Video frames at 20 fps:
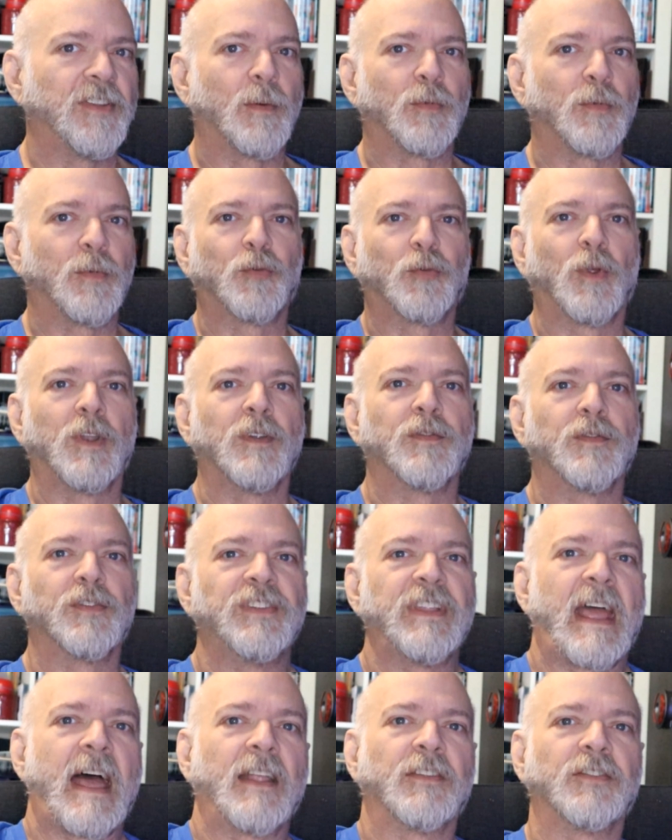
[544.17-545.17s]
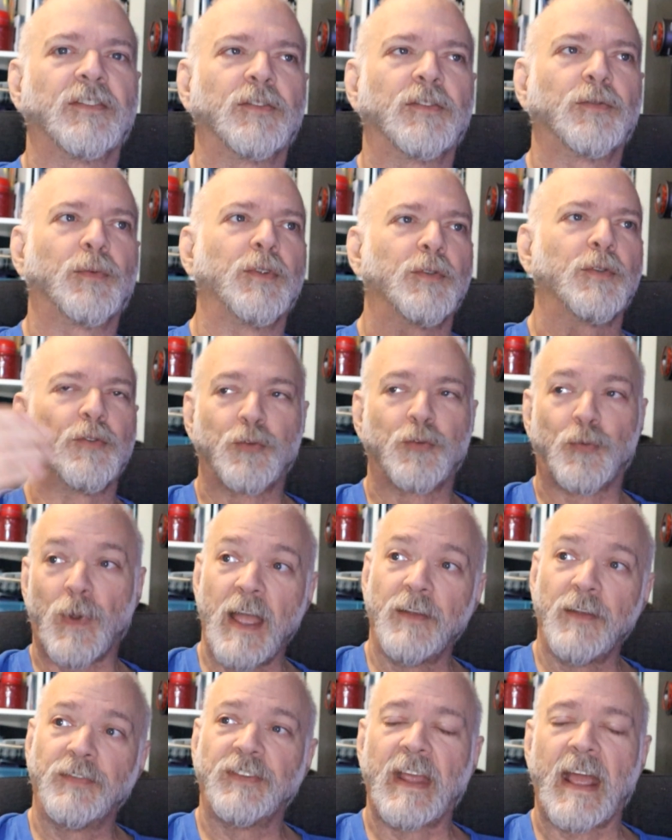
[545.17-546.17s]
number. That's one of your stats. So in your
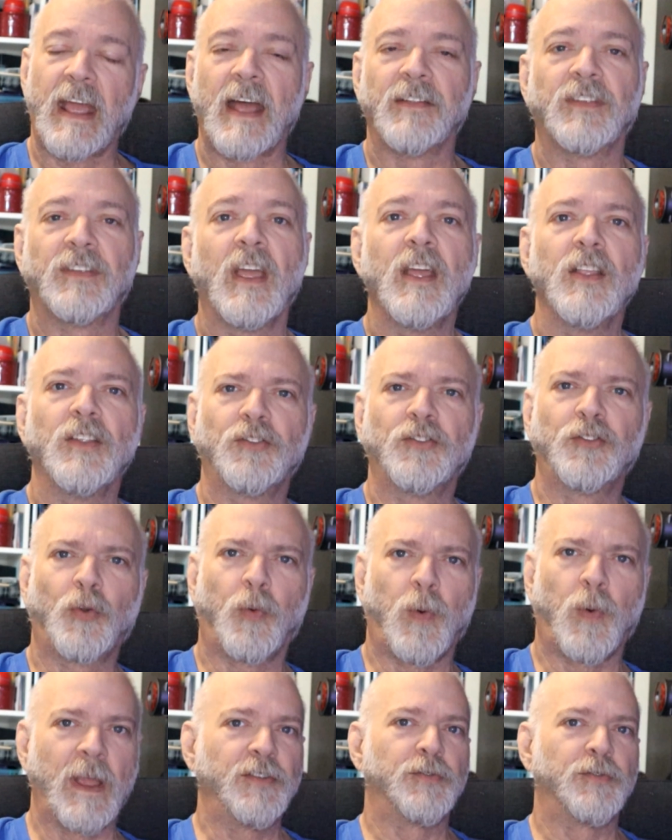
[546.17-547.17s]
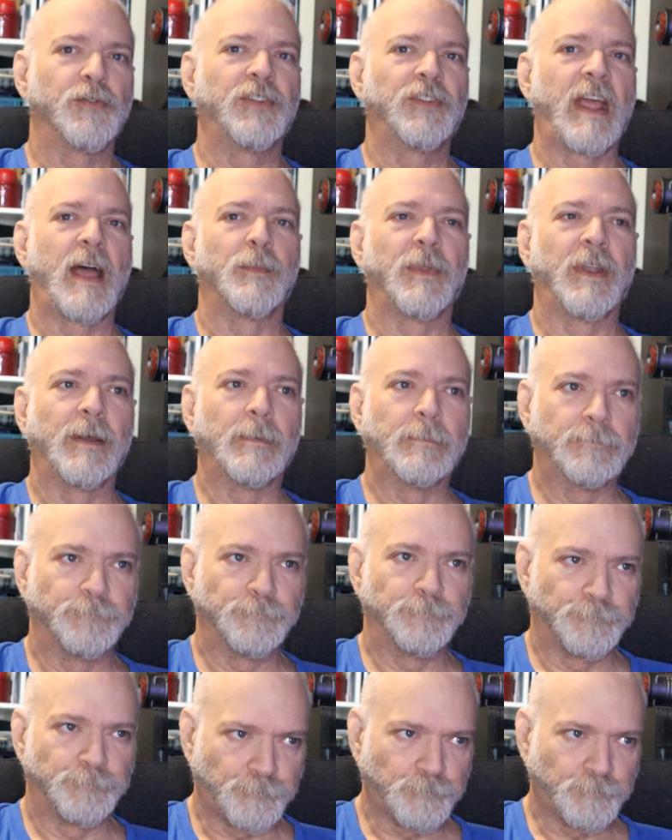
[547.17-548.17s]
derived stats, it's twice your stamina.
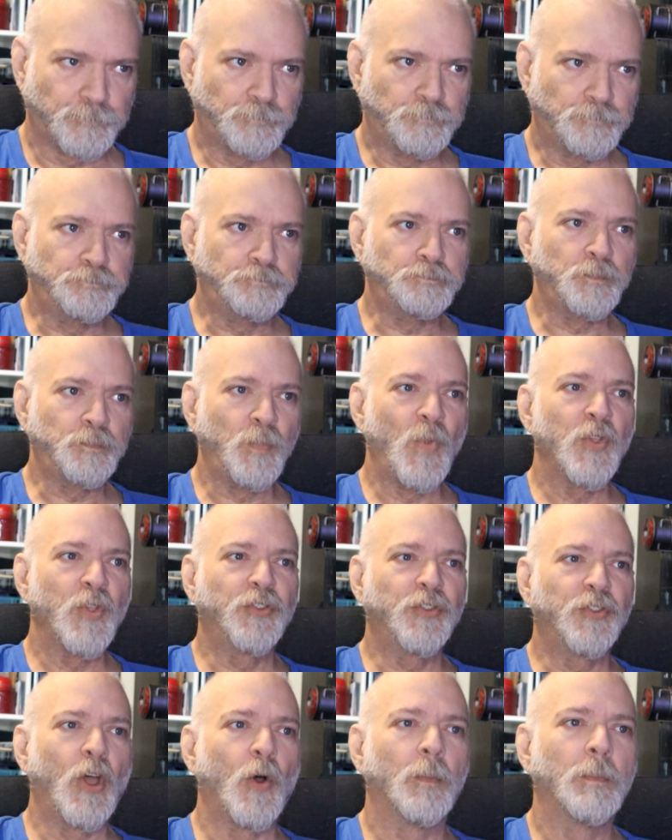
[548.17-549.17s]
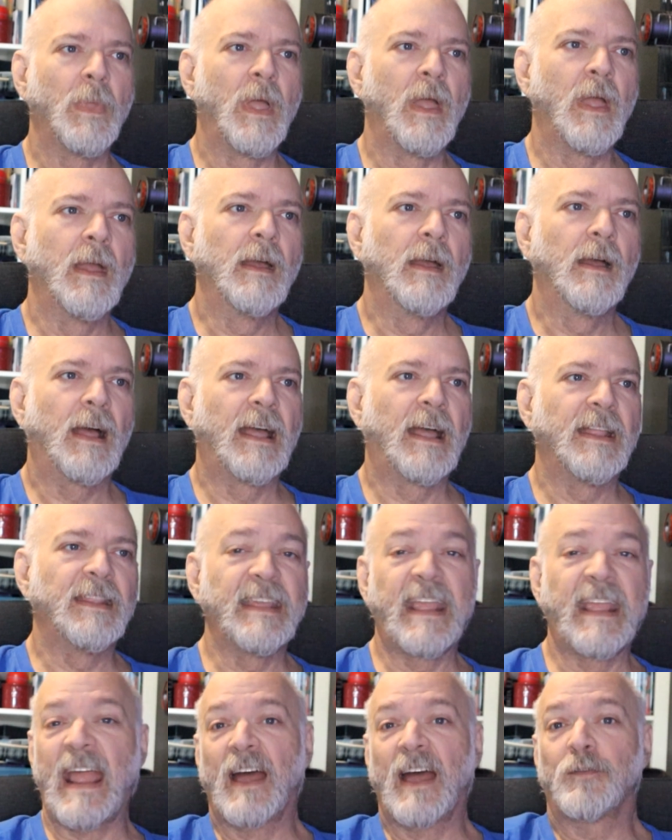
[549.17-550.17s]
So
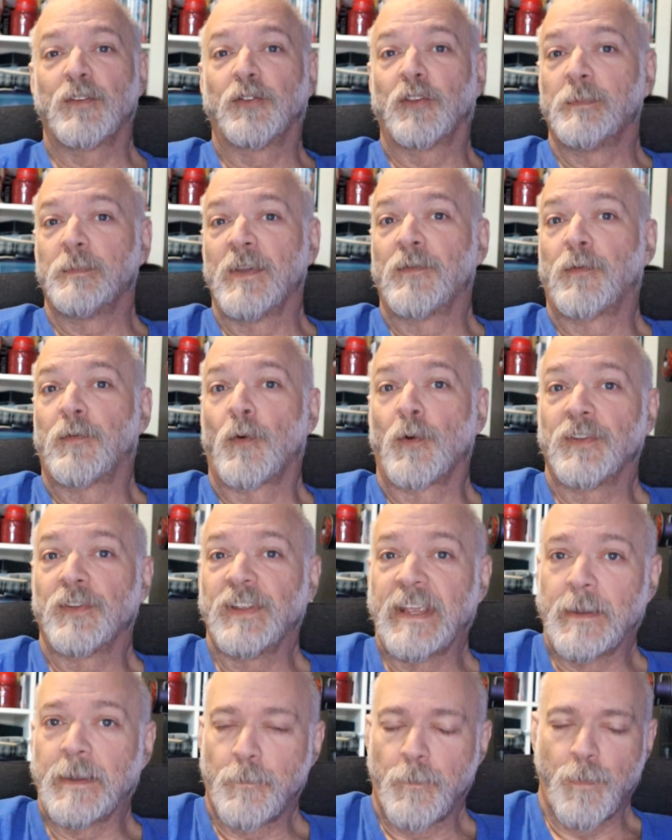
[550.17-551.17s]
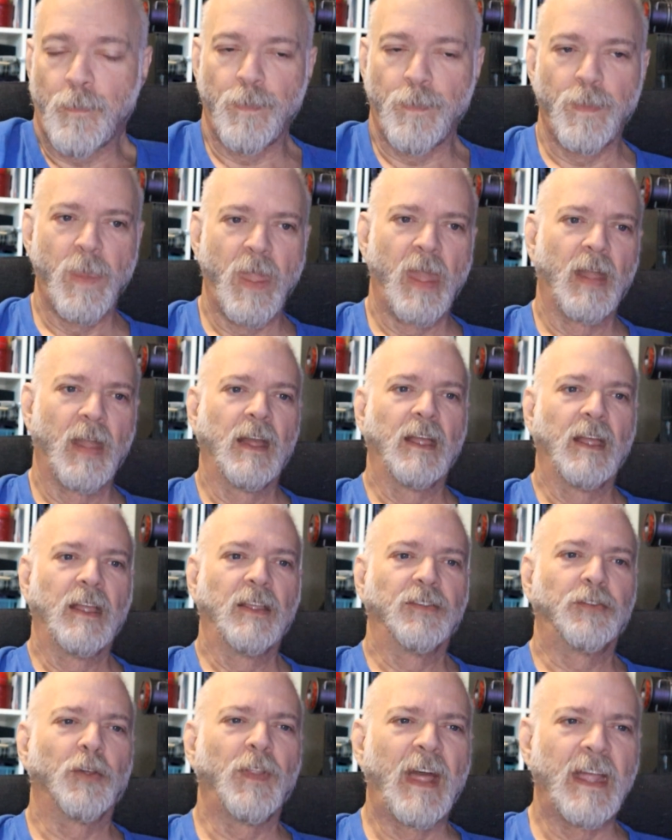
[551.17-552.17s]
the average is going to be 14.
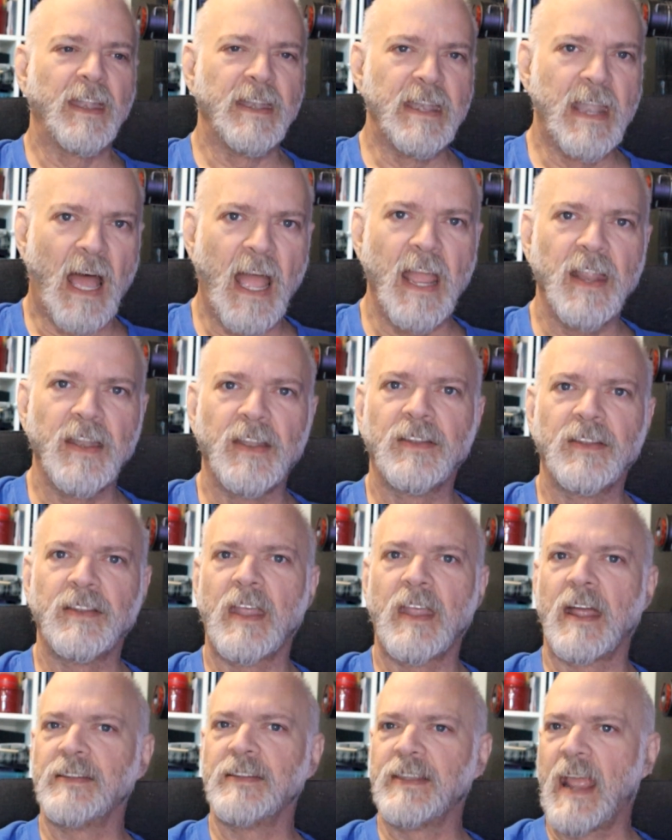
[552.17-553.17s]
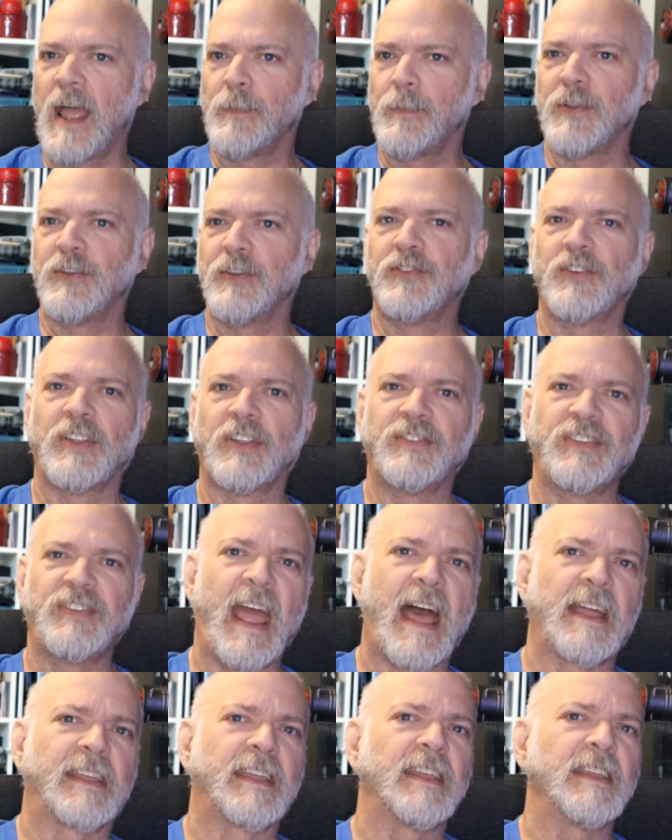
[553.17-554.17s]
So that 9 damage
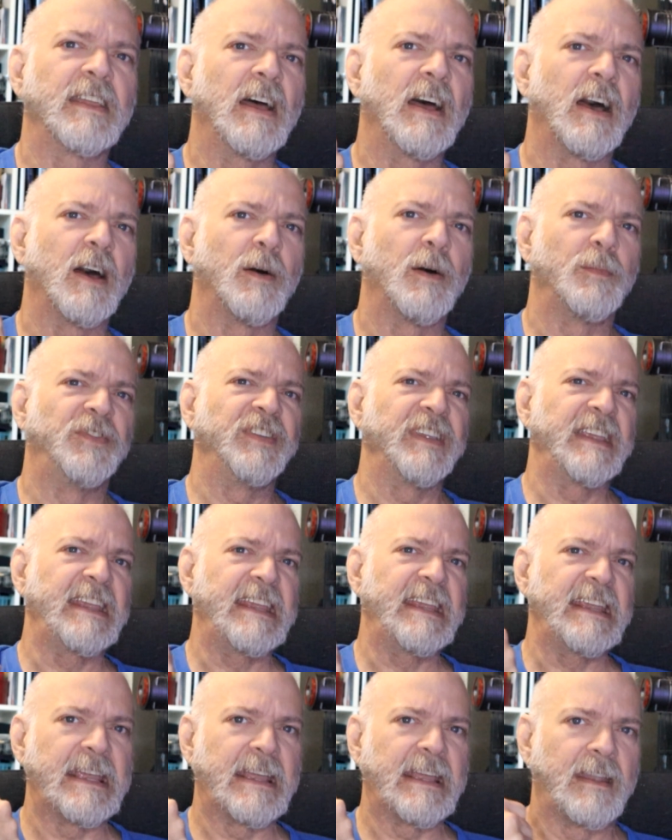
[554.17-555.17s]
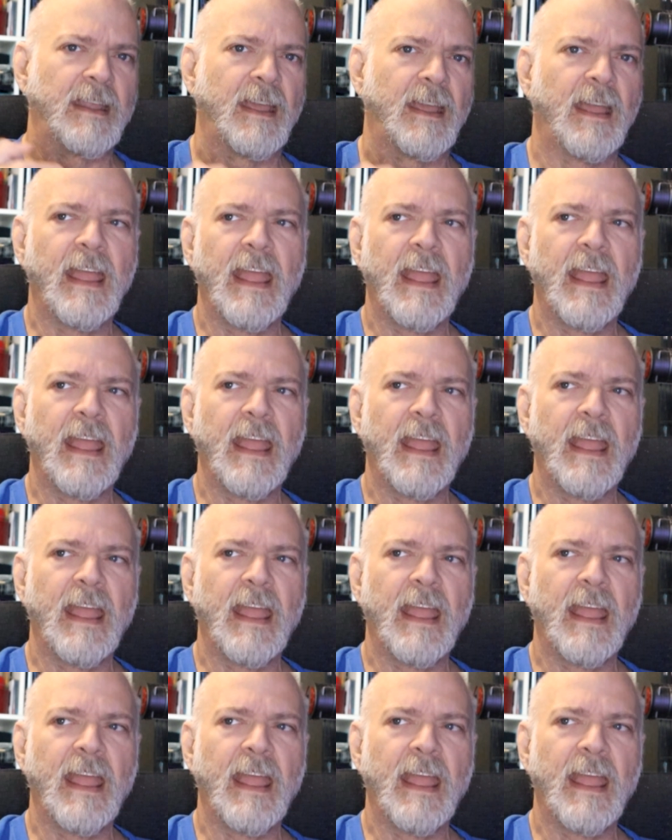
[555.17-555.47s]
attack comes in,